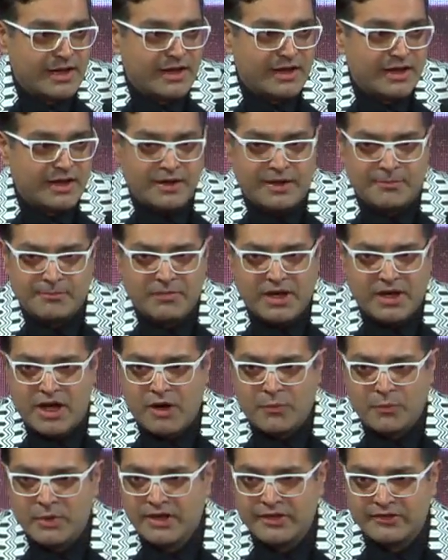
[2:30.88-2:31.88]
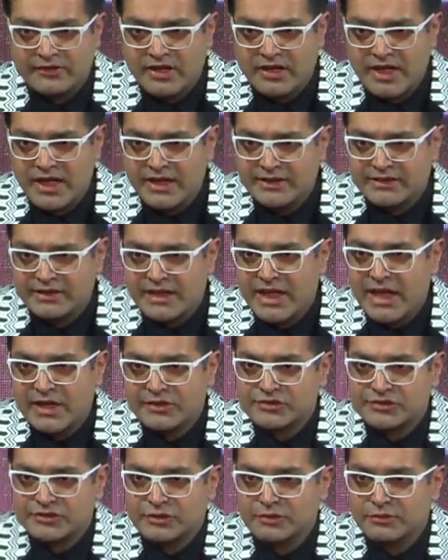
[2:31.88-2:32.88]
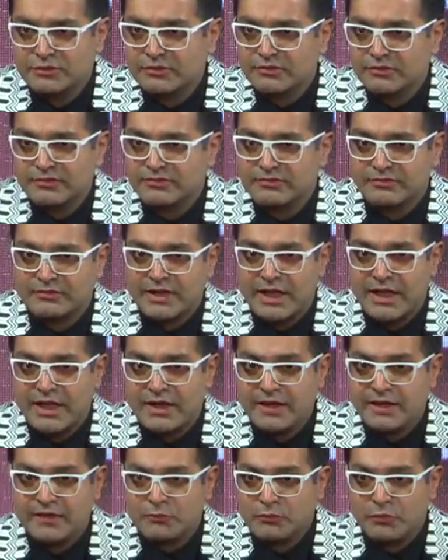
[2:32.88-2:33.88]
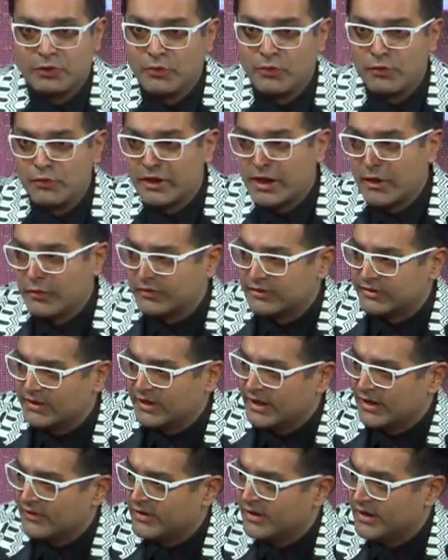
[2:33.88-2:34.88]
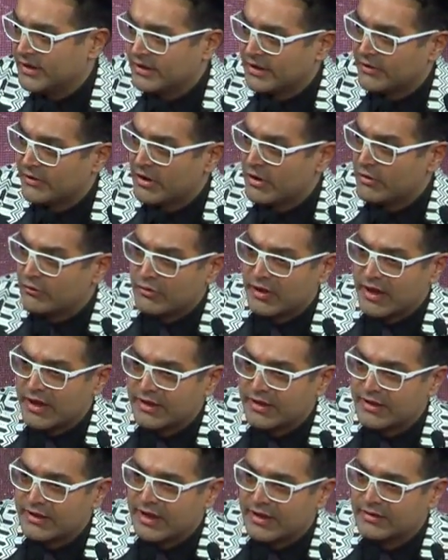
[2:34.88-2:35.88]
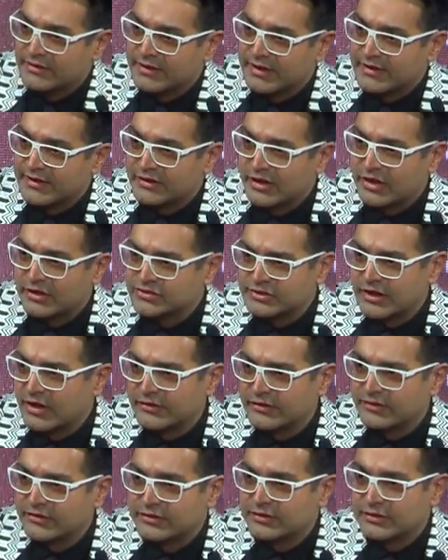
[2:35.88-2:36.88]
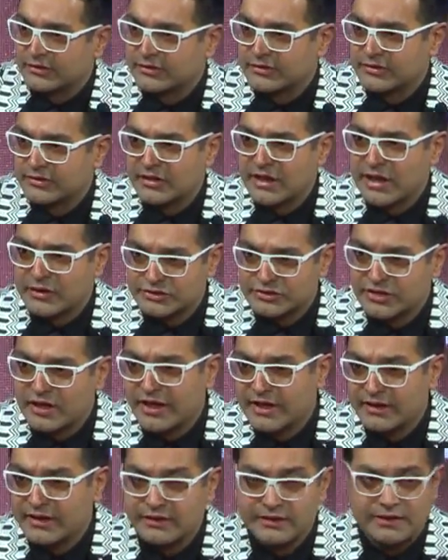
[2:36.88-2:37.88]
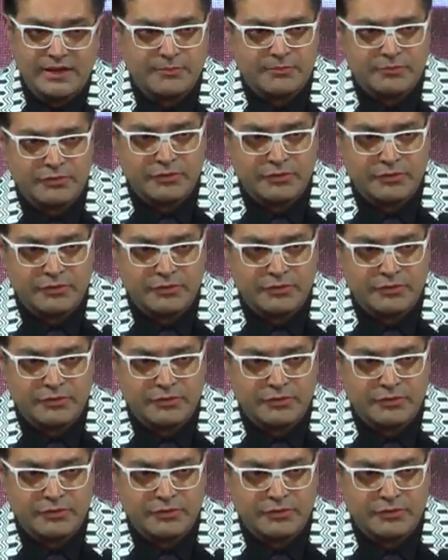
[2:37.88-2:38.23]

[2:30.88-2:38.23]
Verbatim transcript: Our winners are international. They will all go on TV in their own right, and it's our chance to now shine and